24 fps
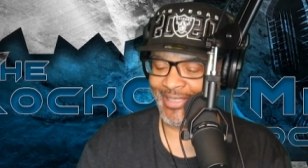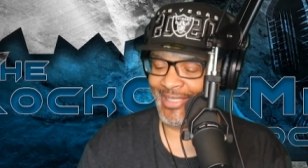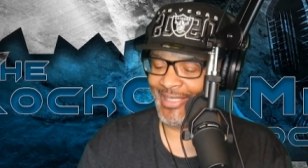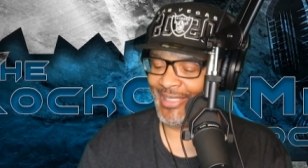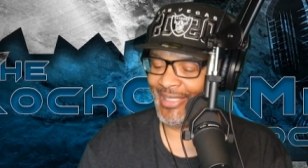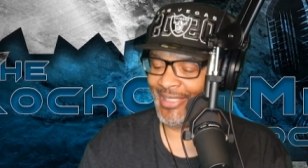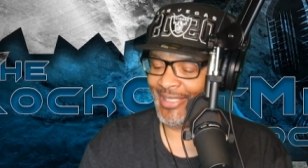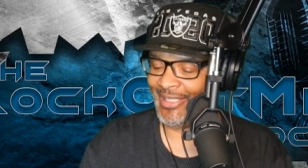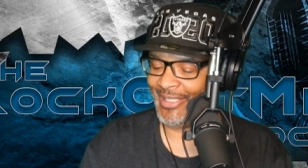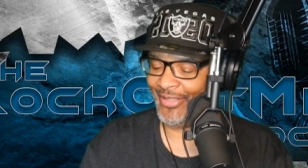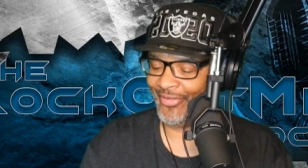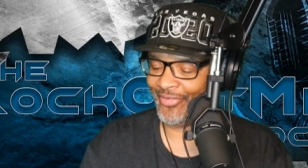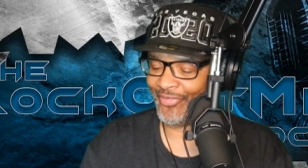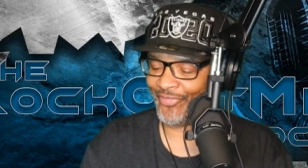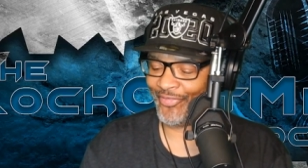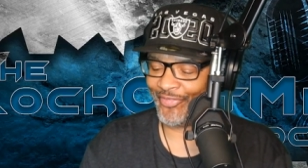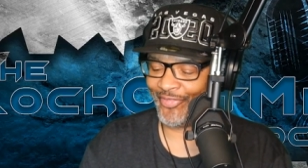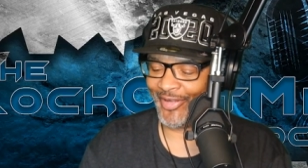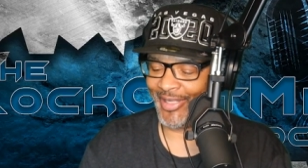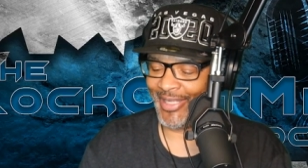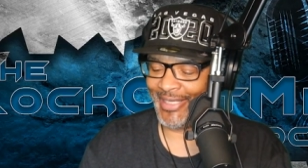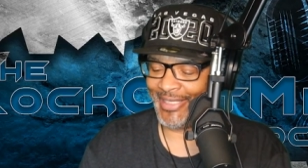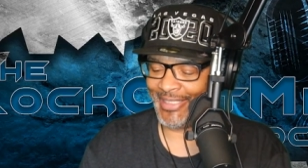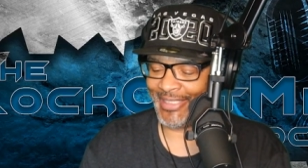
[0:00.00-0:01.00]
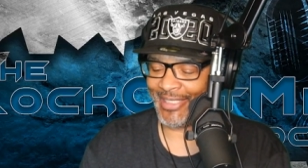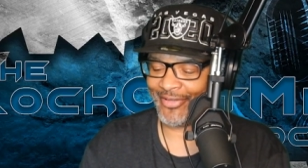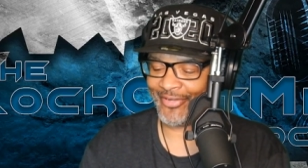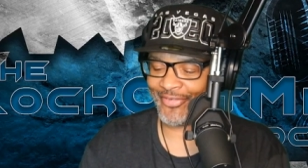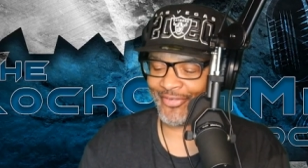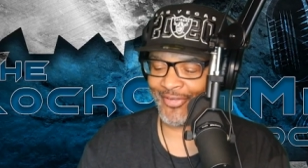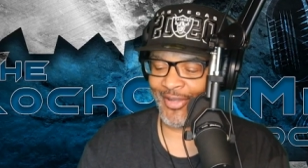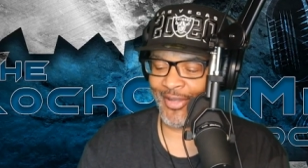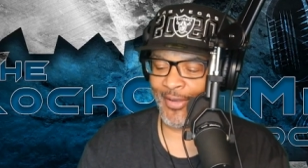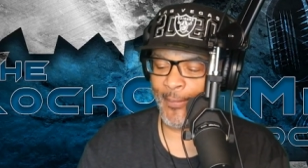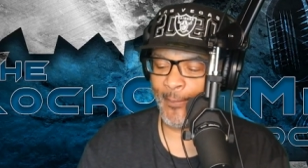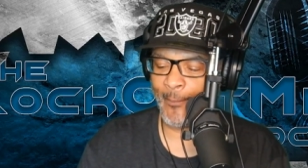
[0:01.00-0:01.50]
It is funny.
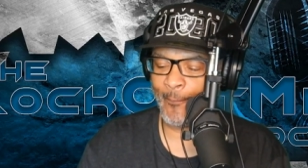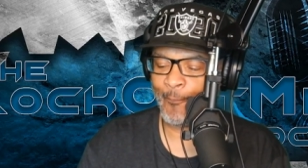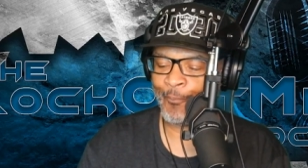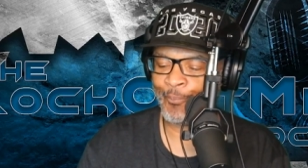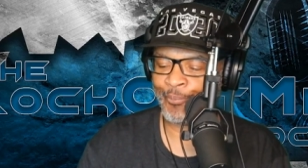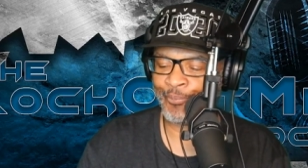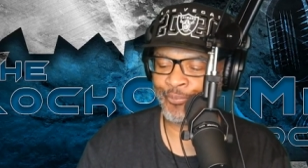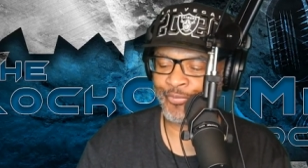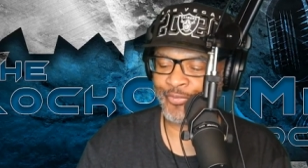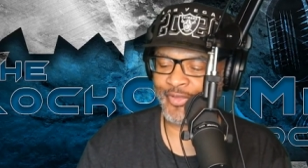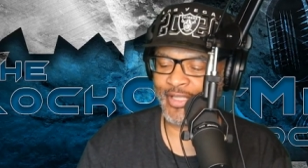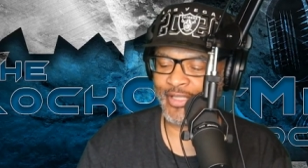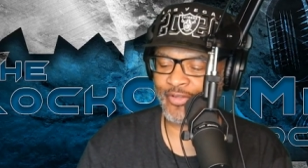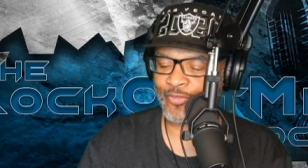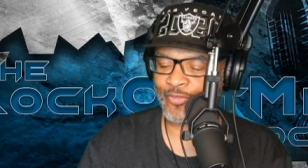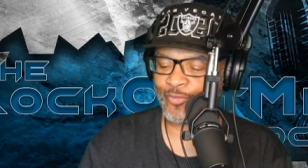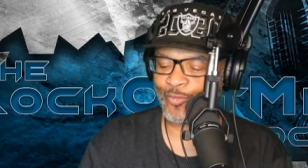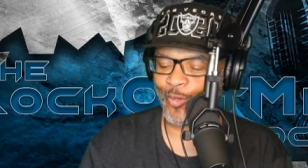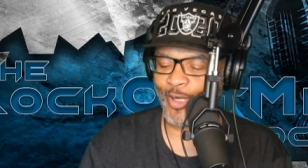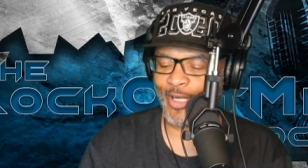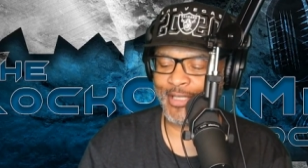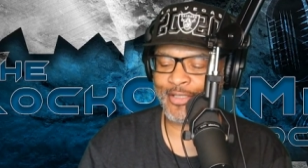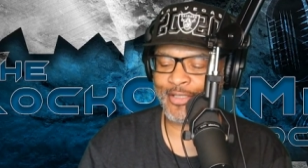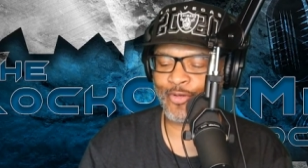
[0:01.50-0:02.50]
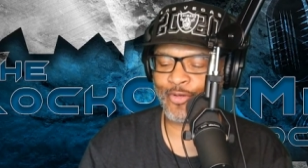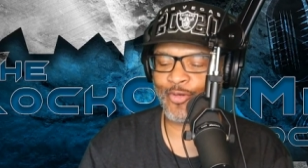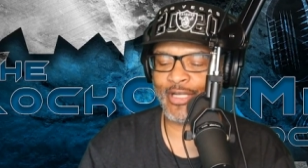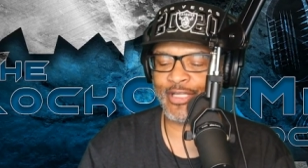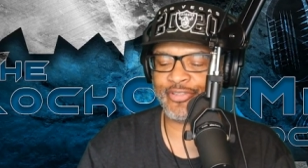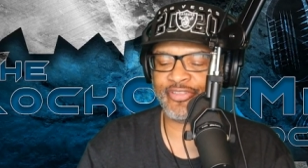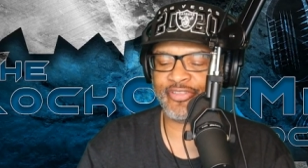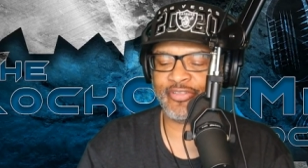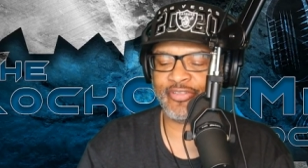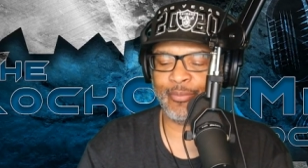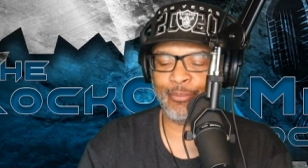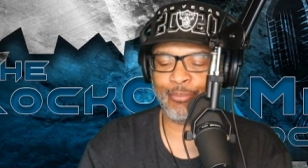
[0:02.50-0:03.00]
So this one
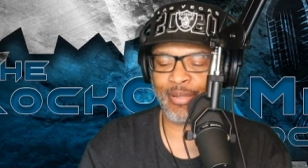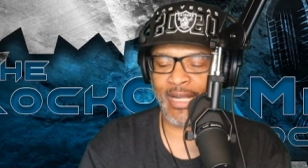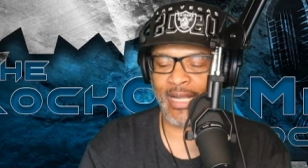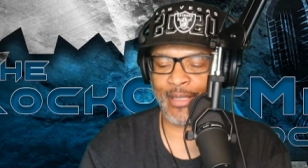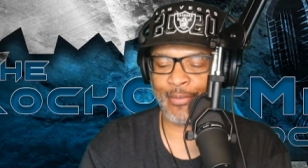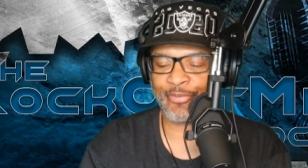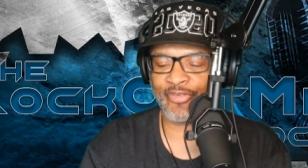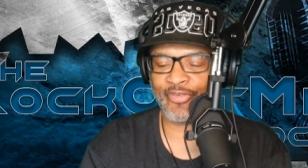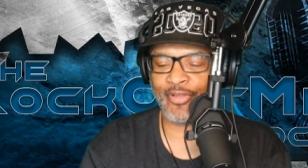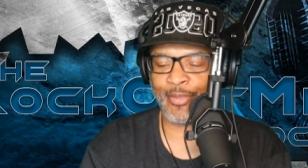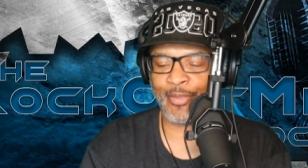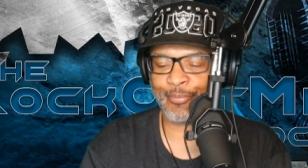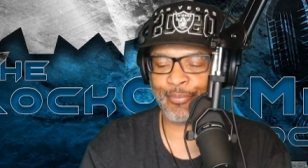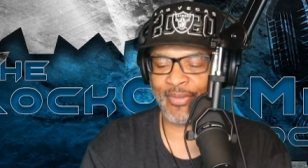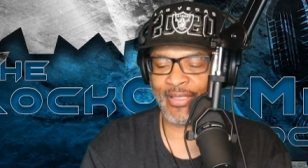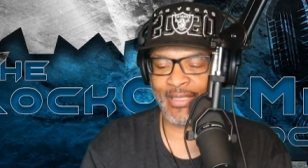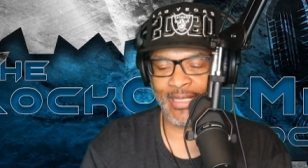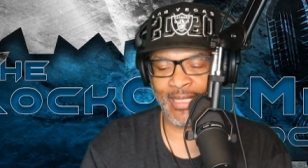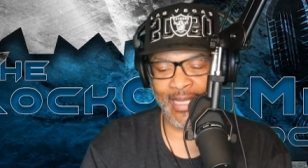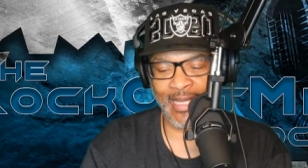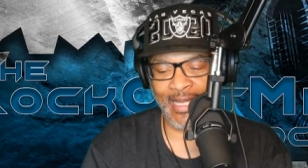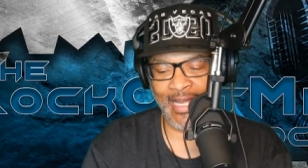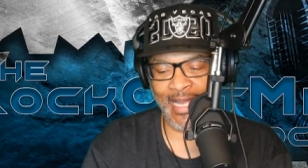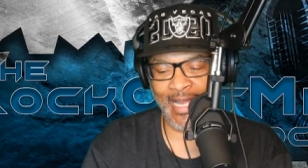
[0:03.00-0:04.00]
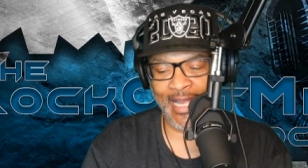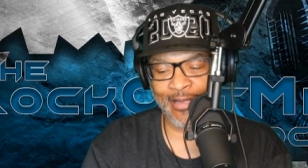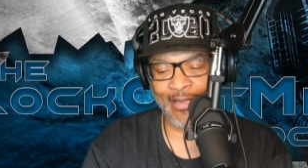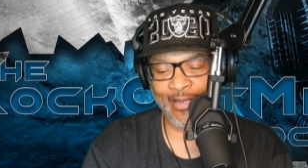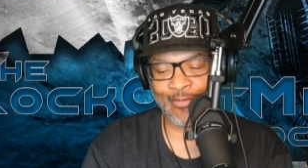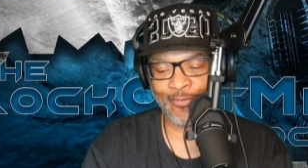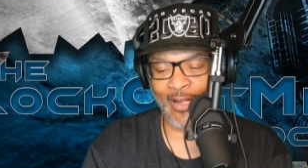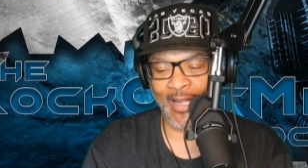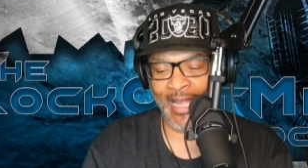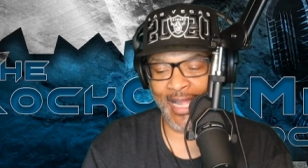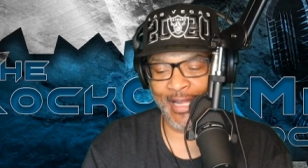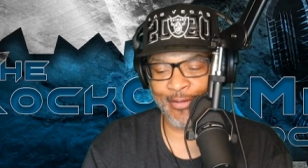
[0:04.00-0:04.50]
question pops up, and I, I
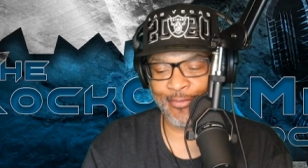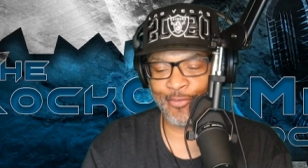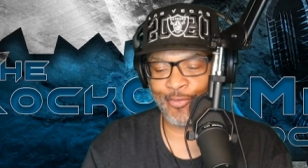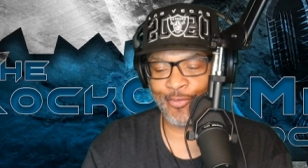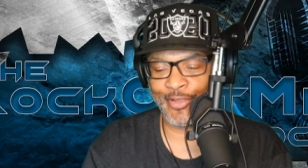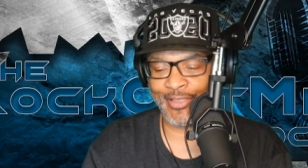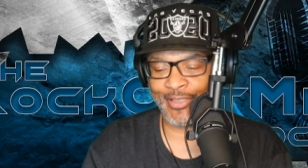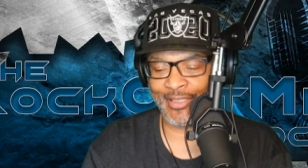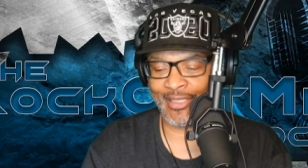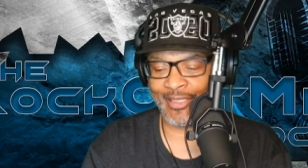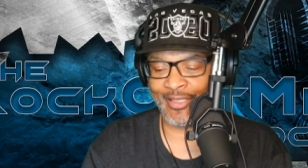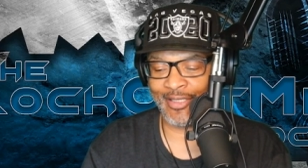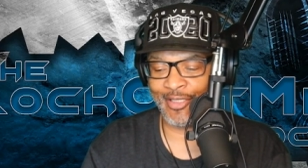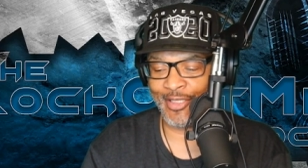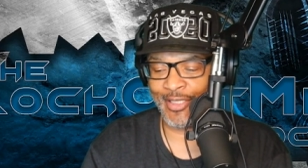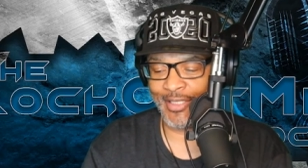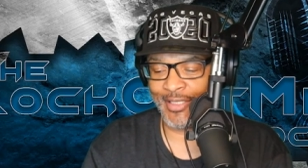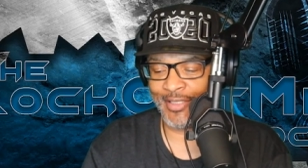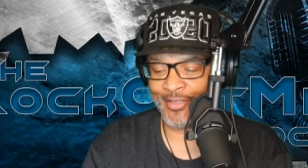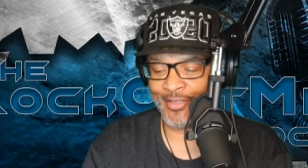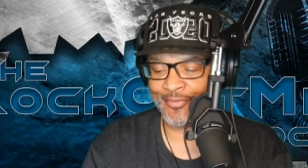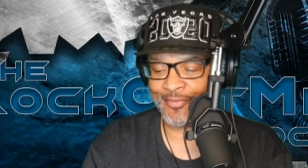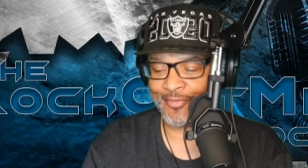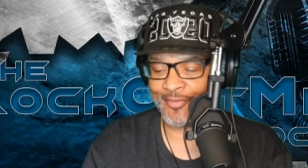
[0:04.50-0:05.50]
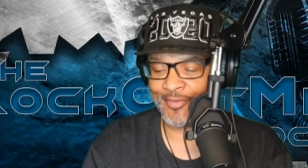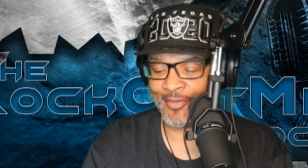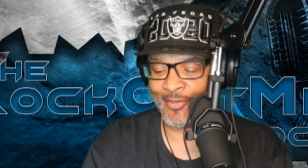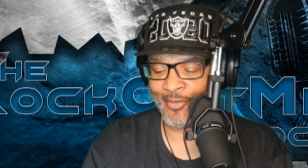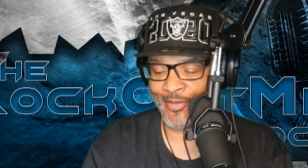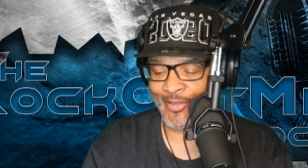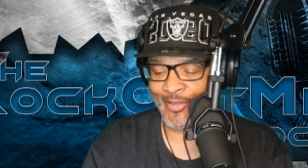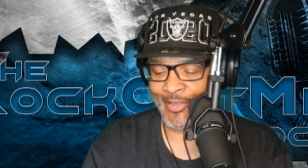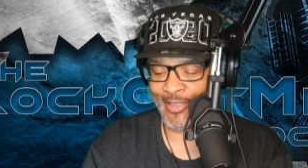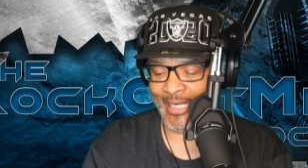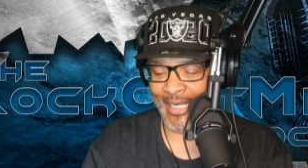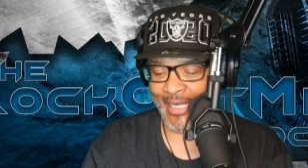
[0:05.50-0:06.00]
I would love,
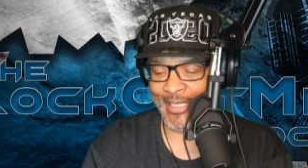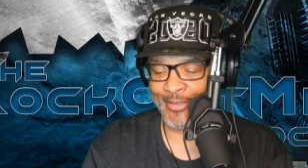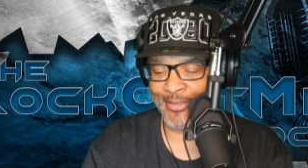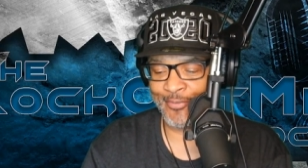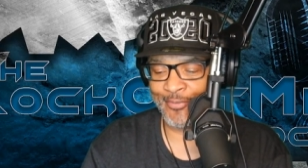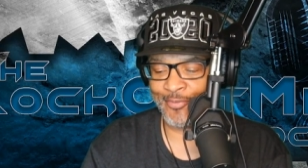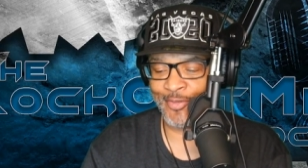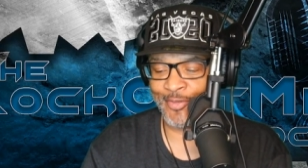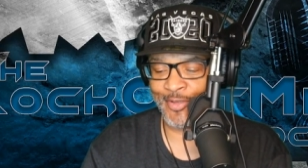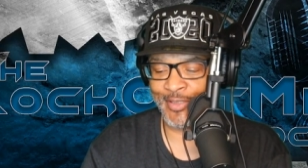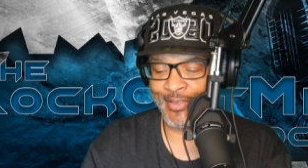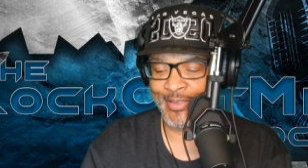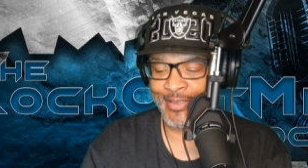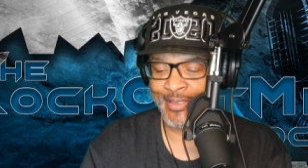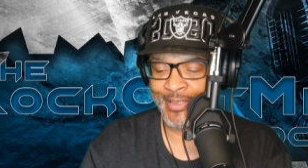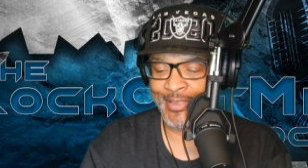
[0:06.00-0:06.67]
or I would